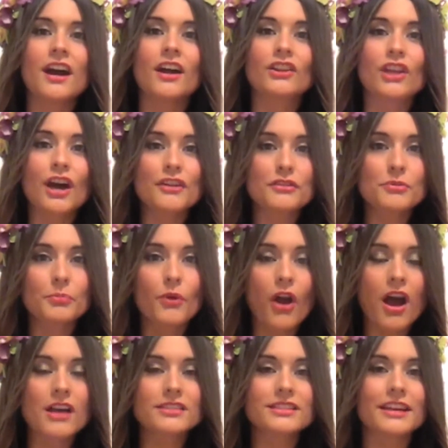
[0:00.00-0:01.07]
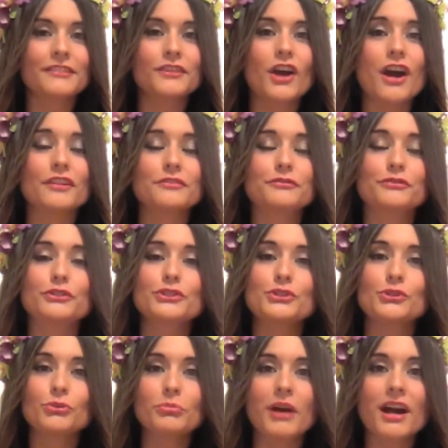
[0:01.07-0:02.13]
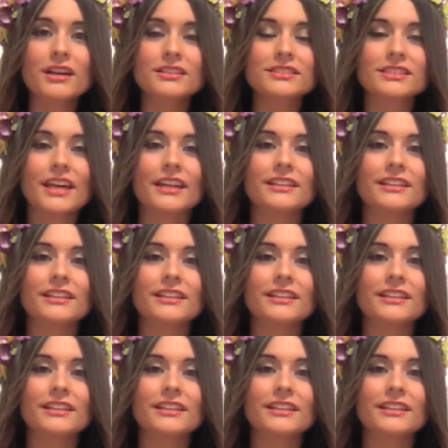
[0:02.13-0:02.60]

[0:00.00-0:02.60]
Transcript: A lot of the bras I've gotten for $2,